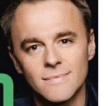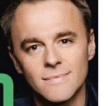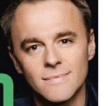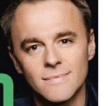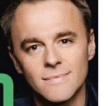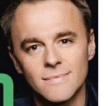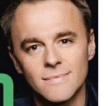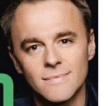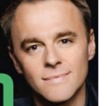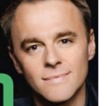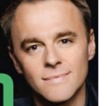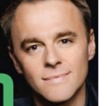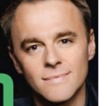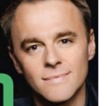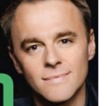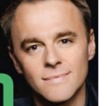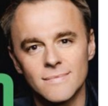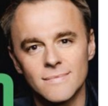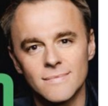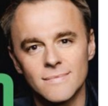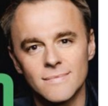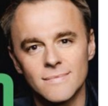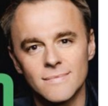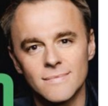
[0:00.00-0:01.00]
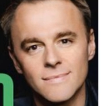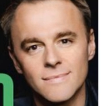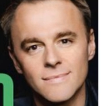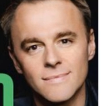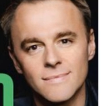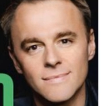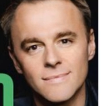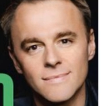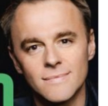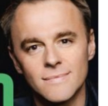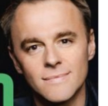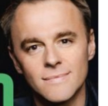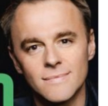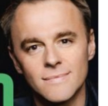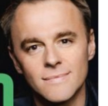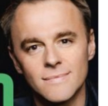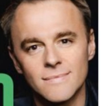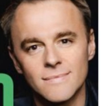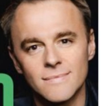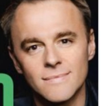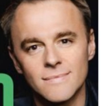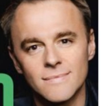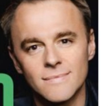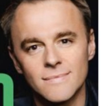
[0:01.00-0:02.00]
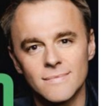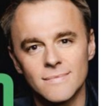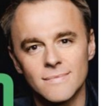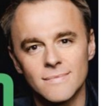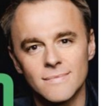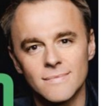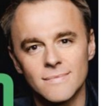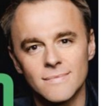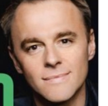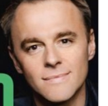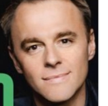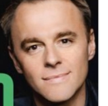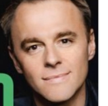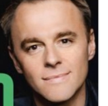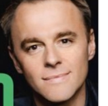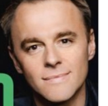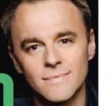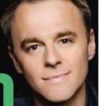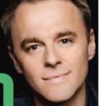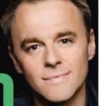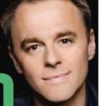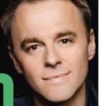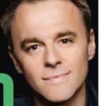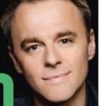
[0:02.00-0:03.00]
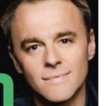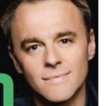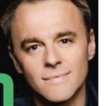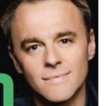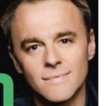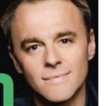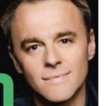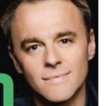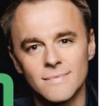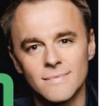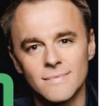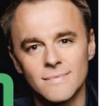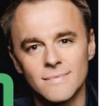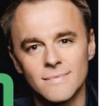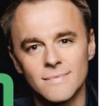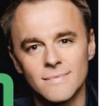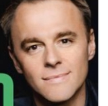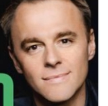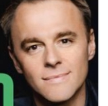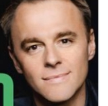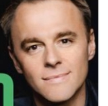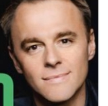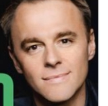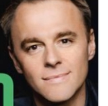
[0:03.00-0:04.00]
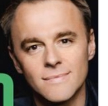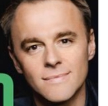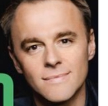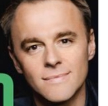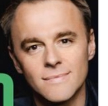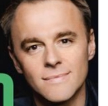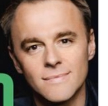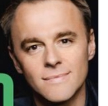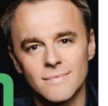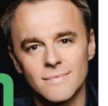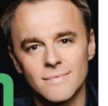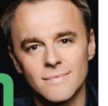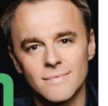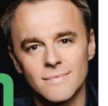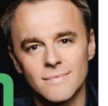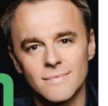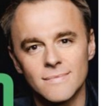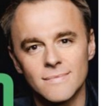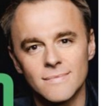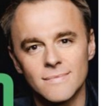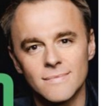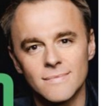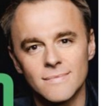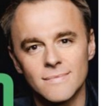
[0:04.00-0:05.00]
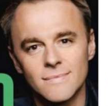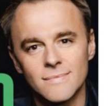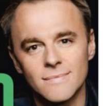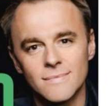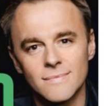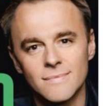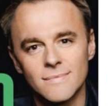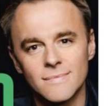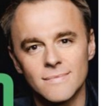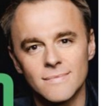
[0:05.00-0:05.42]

(no lip movement)